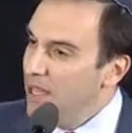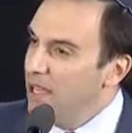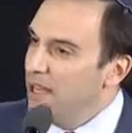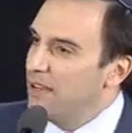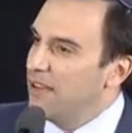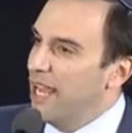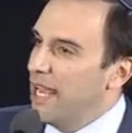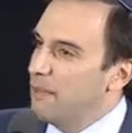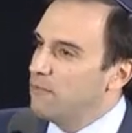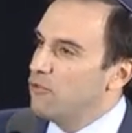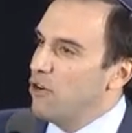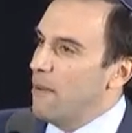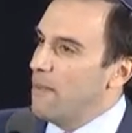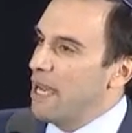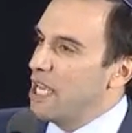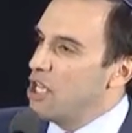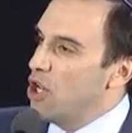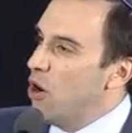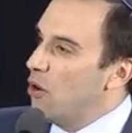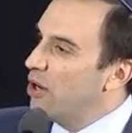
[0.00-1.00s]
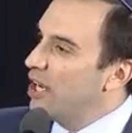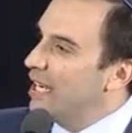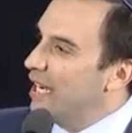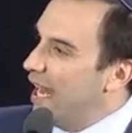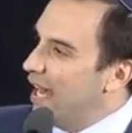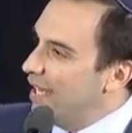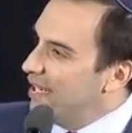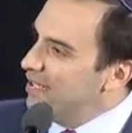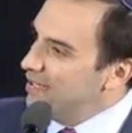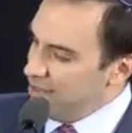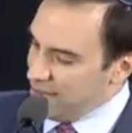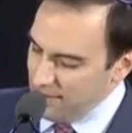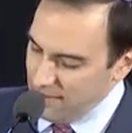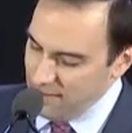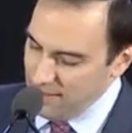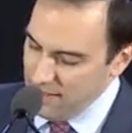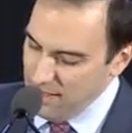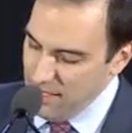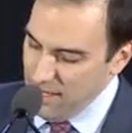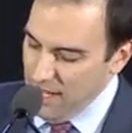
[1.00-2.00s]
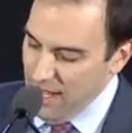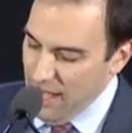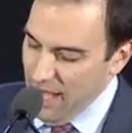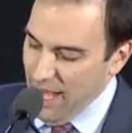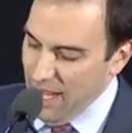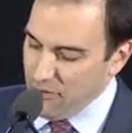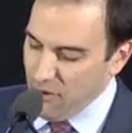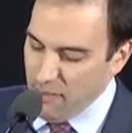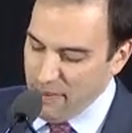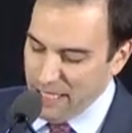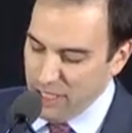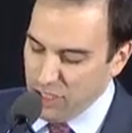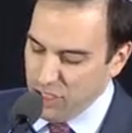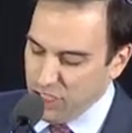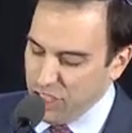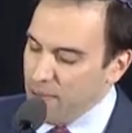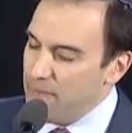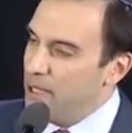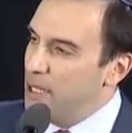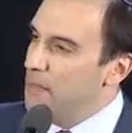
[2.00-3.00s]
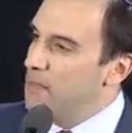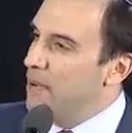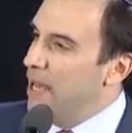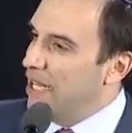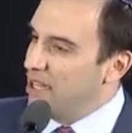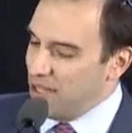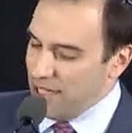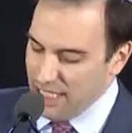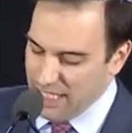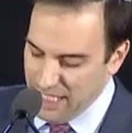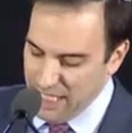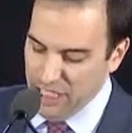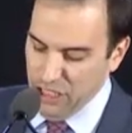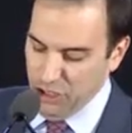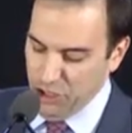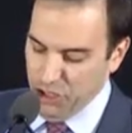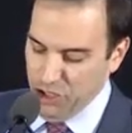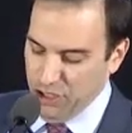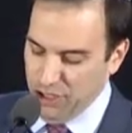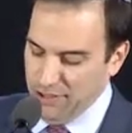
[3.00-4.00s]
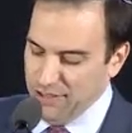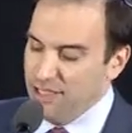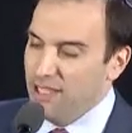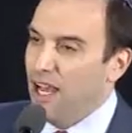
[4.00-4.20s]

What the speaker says: named Rabbi Yochanan and Rabbi Shimon ben Lakish,